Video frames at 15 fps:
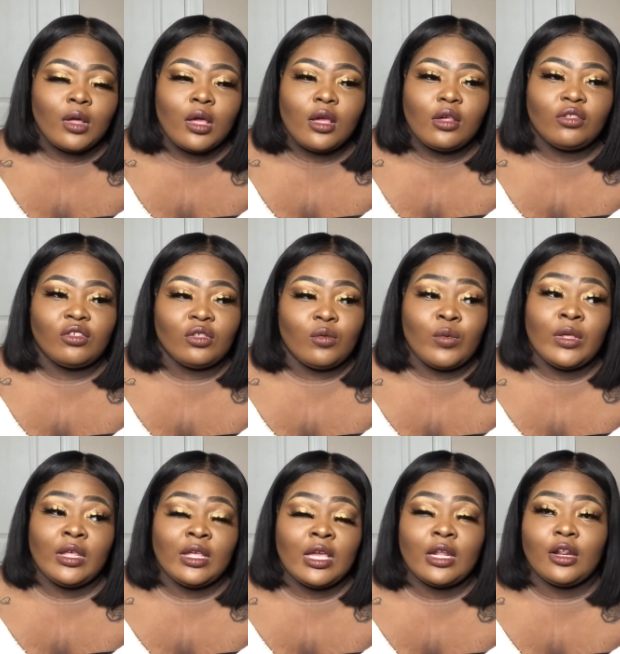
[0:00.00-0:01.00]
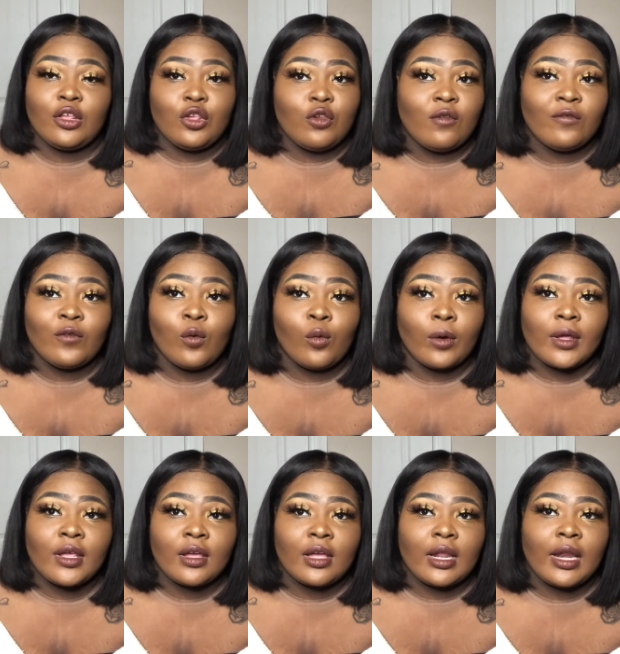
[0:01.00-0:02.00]
so that we can get a
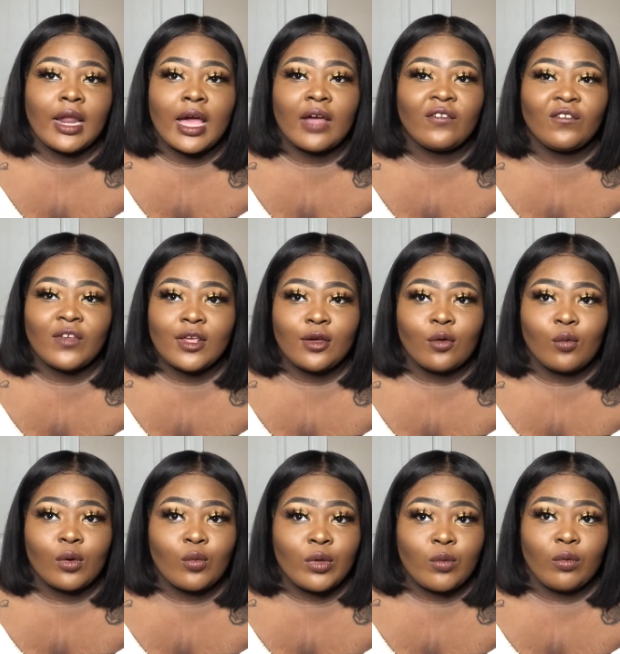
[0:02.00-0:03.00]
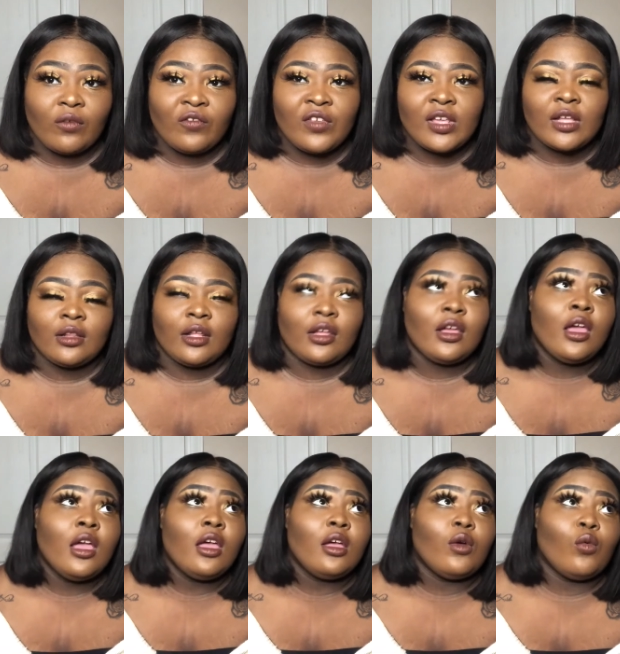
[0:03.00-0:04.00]
euphoria and not feel what we were feeling.
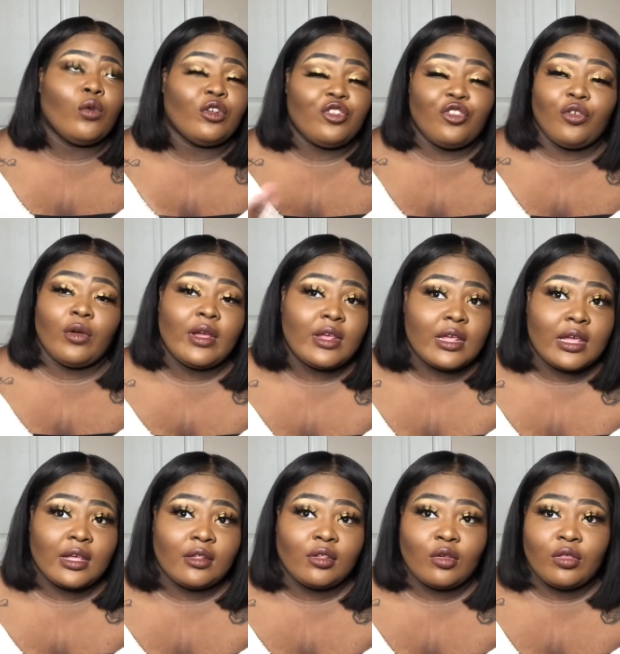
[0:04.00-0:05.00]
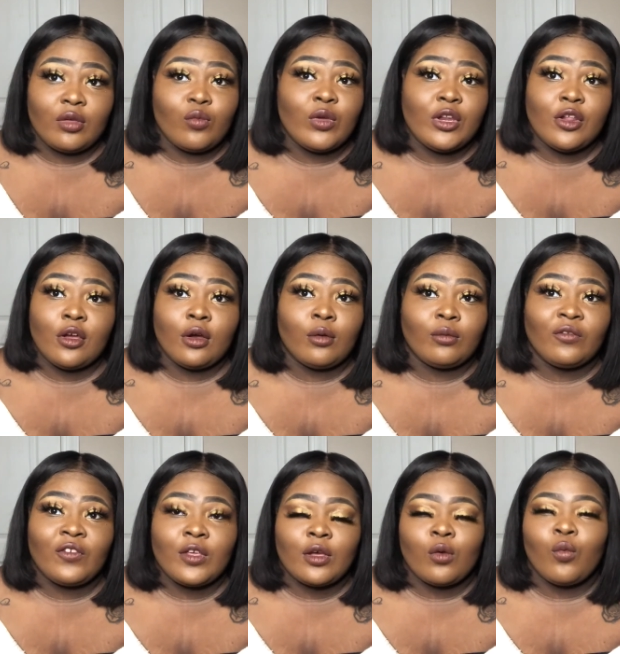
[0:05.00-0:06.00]
We're drinking so that we don't
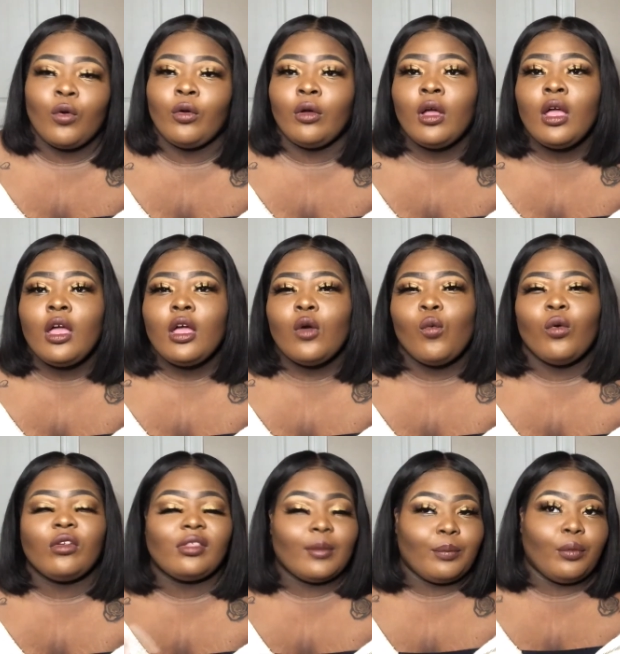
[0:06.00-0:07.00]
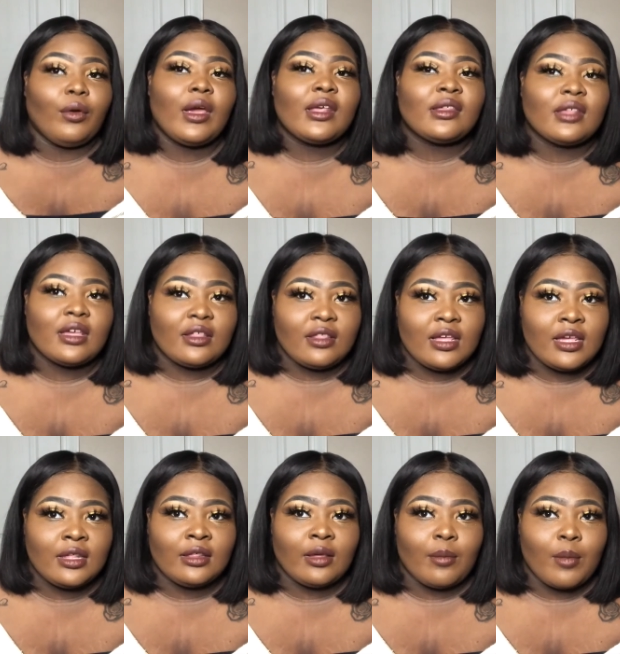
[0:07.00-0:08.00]
feel. We're suppressing
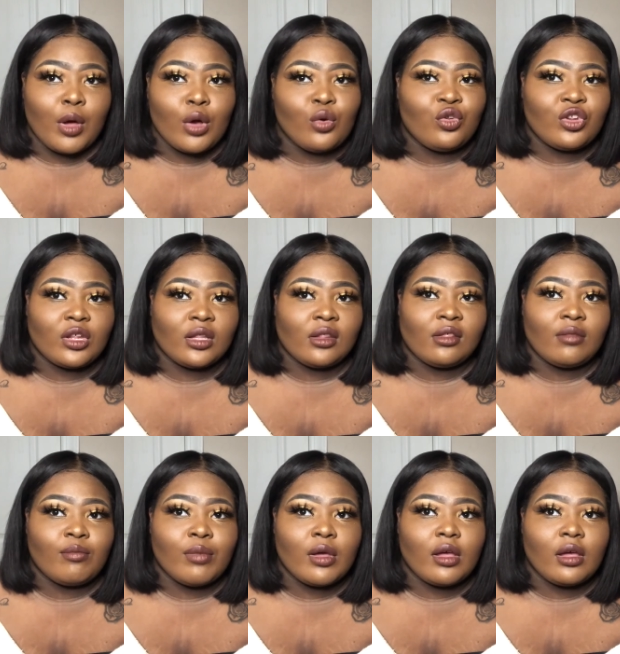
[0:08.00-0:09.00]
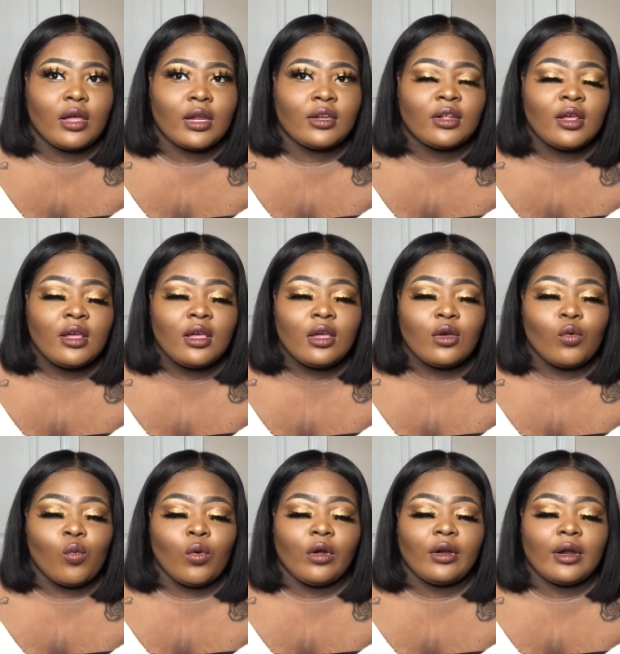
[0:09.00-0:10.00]
these emotions, but
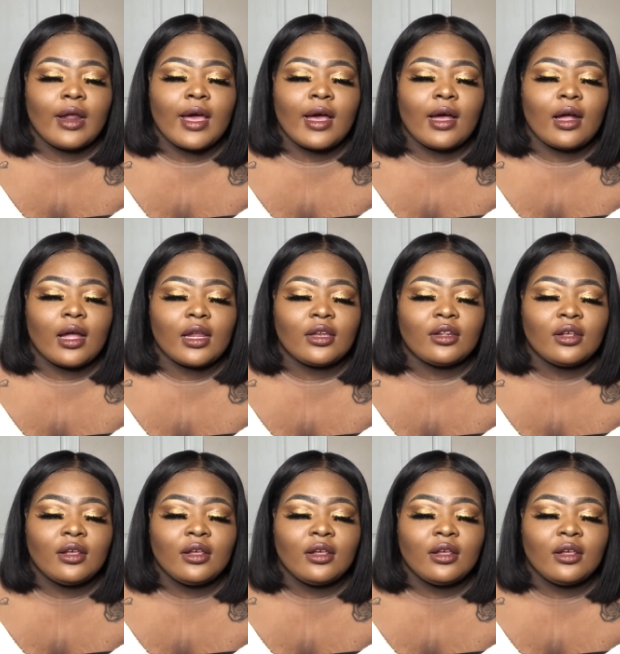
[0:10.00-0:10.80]
we're not